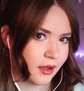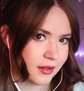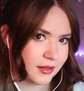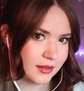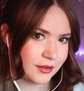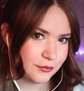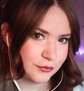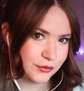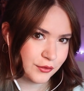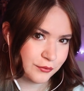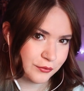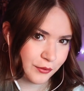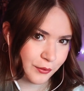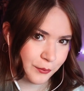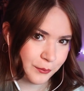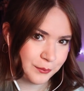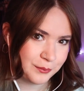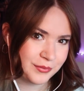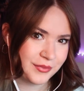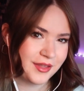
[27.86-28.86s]
I love to
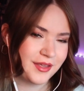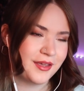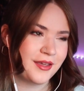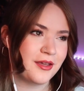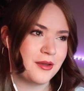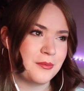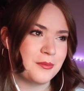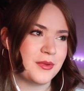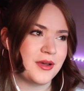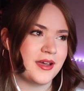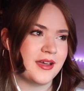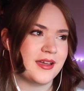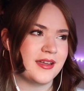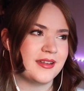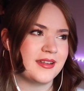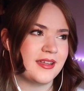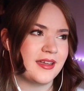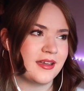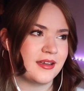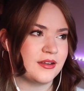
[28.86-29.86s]
film,
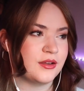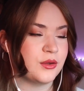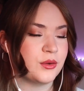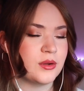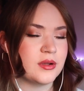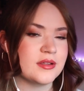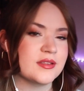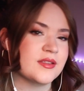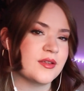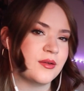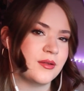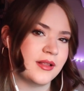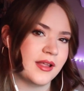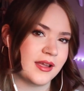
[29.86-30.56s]
but I do also